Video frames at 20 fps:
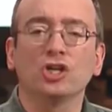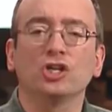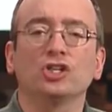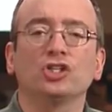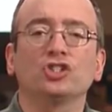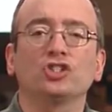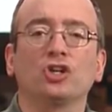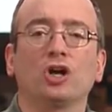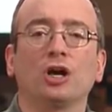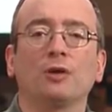
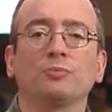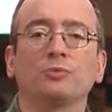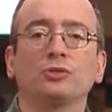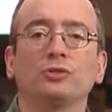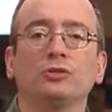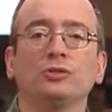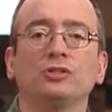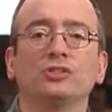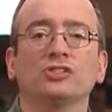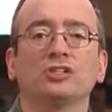Sharp
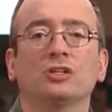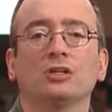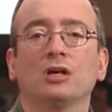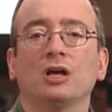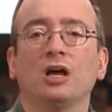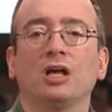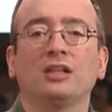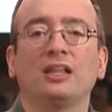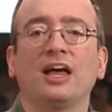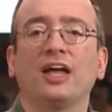tools
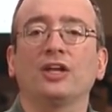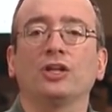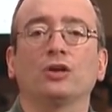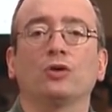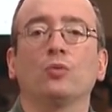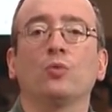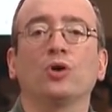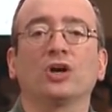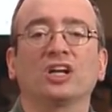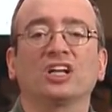allow you to
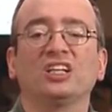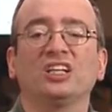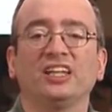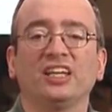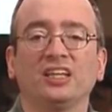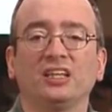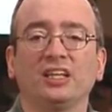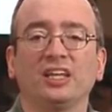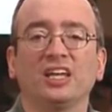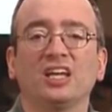work
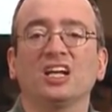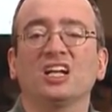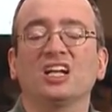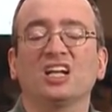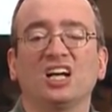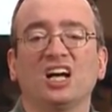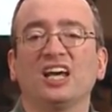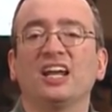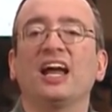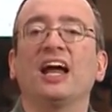cleanly,
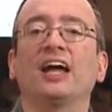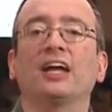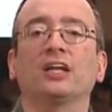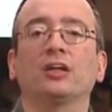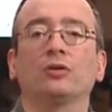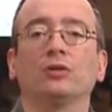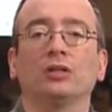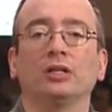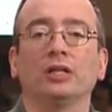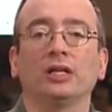cut
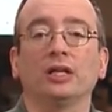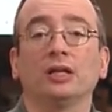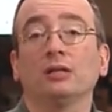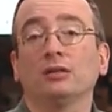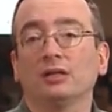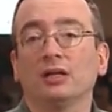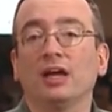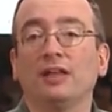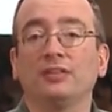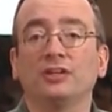accurately,
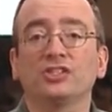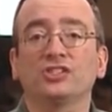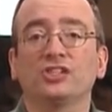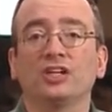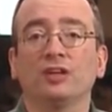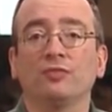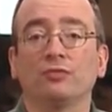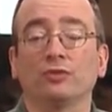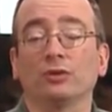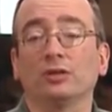and they're
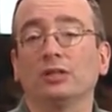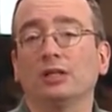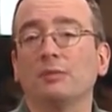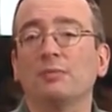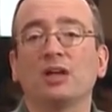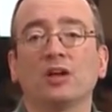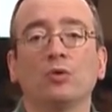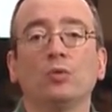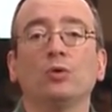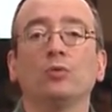safer, and they
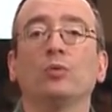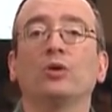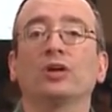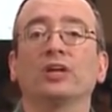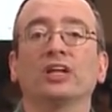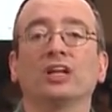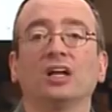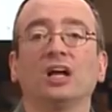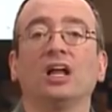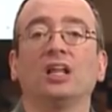make
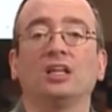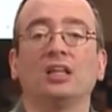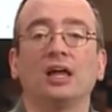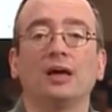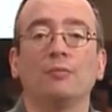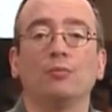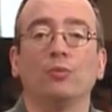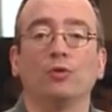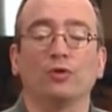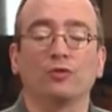woodworking a
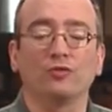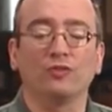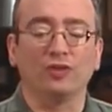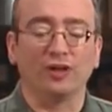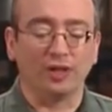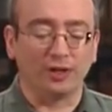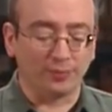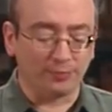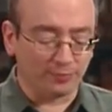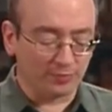lot more
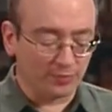fun.